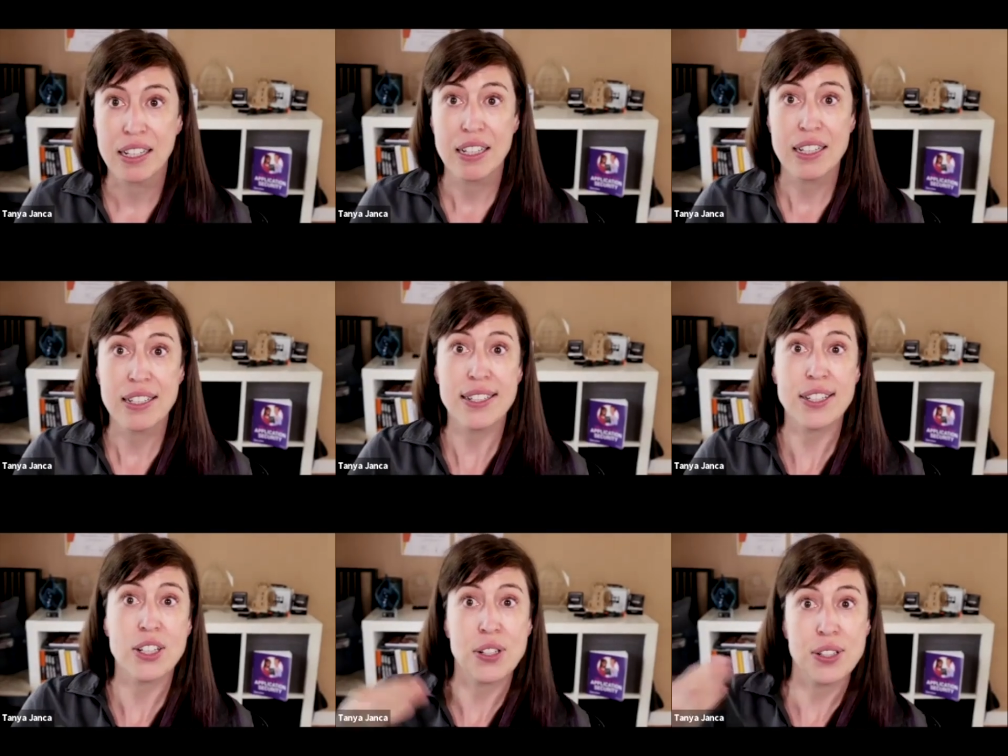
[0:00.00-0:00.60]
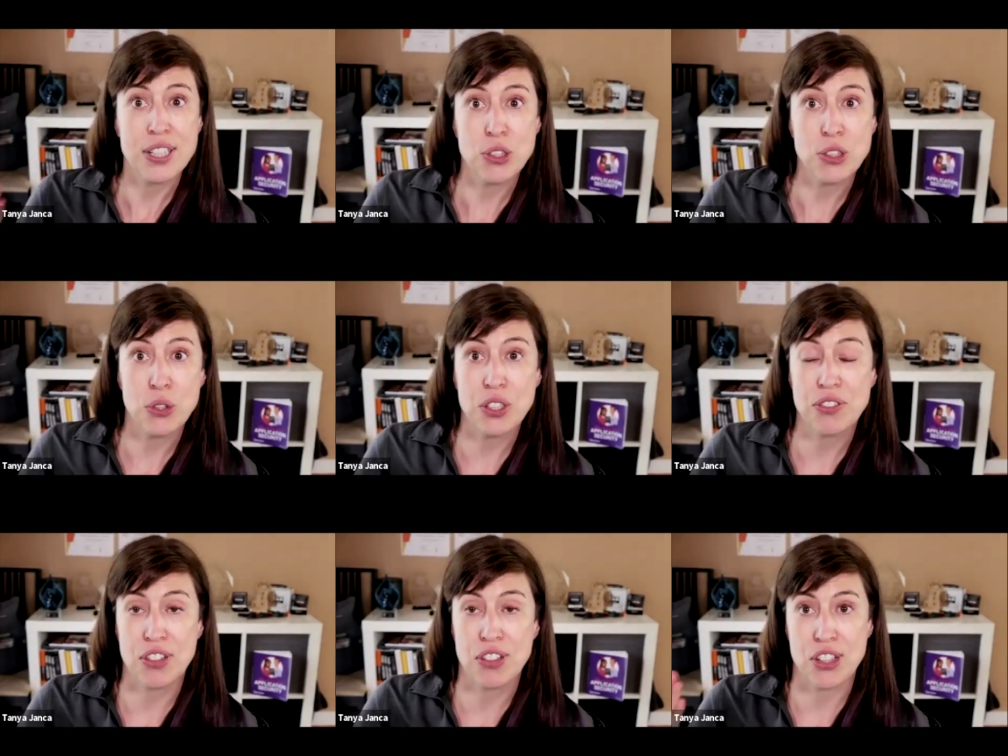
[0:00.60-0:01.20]
security
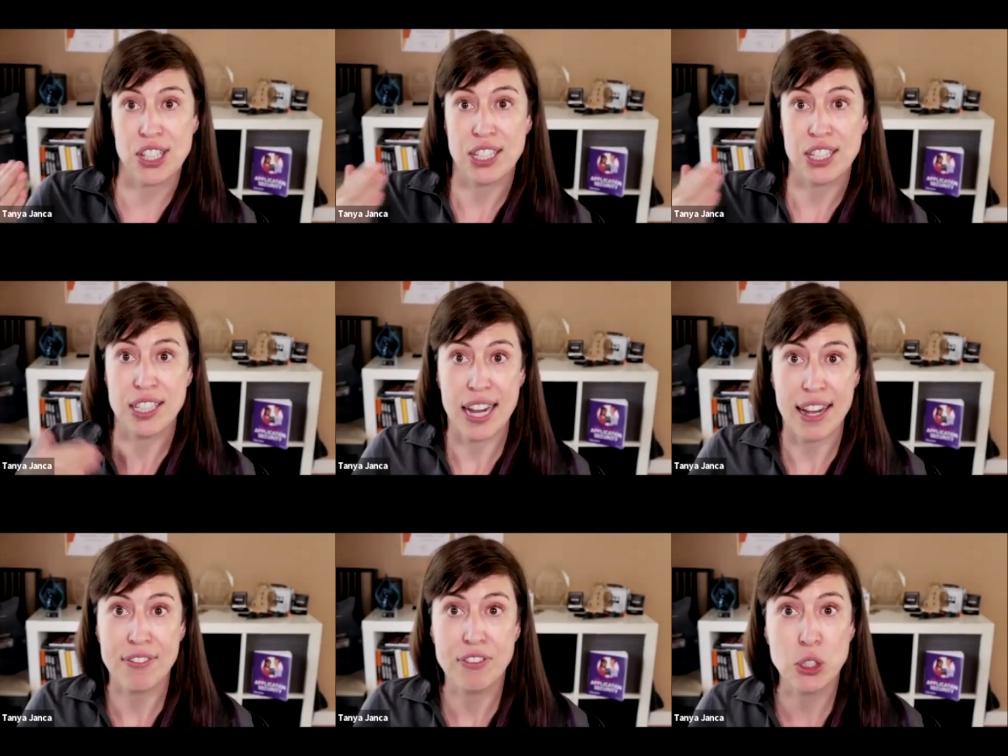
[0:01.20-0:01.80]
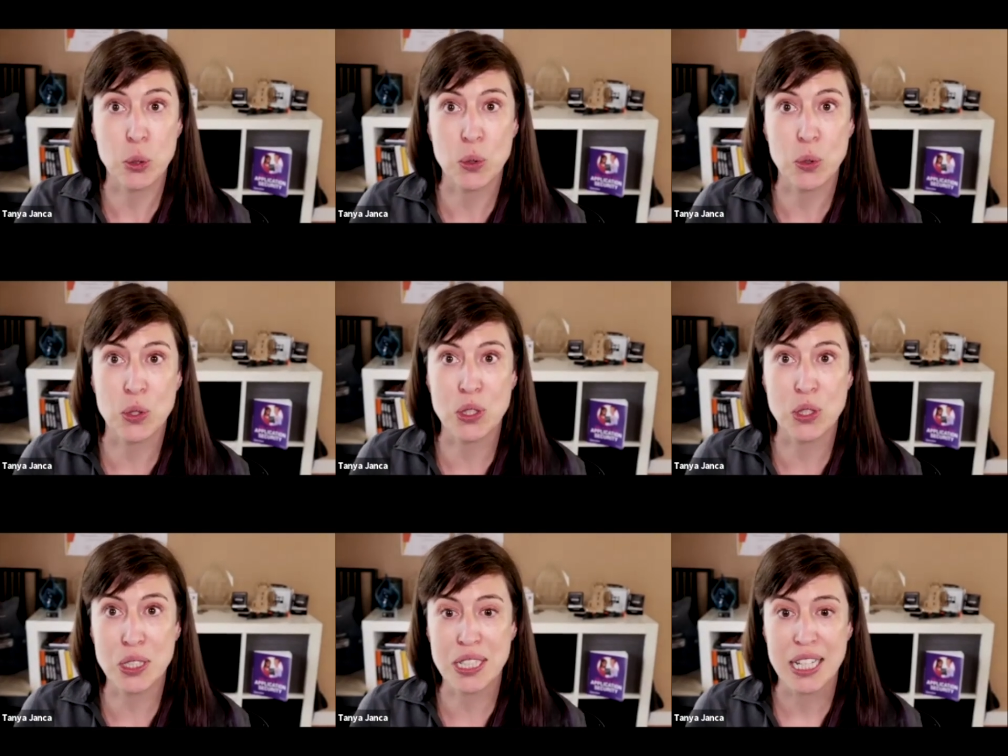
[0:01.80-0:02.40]
tools versus dev
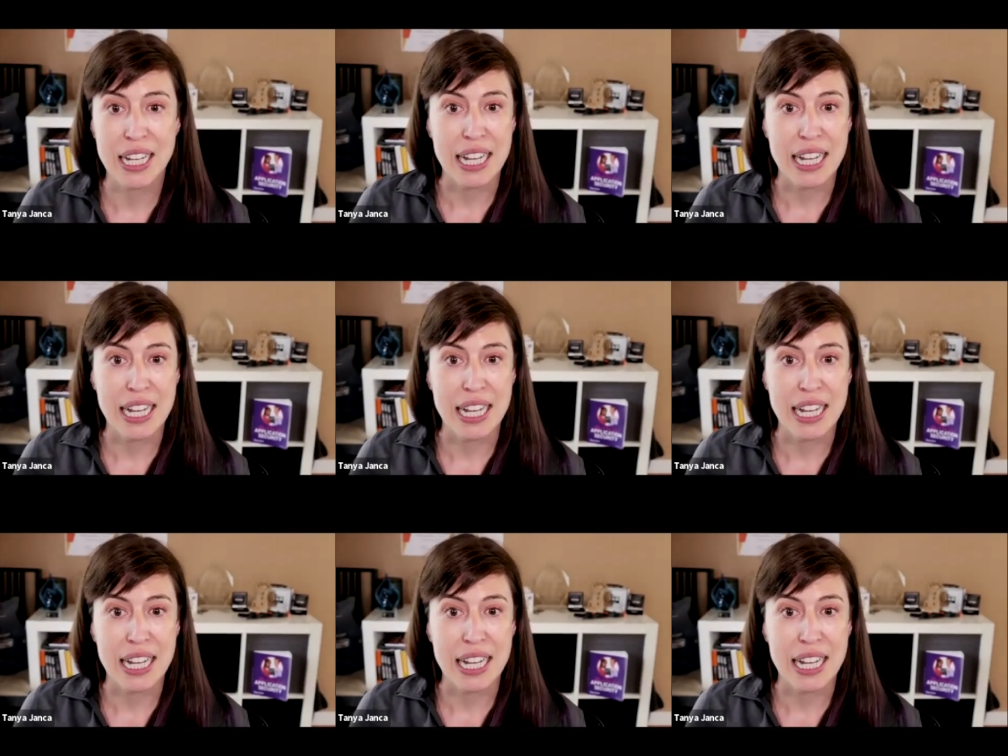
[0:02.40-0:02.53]
tools,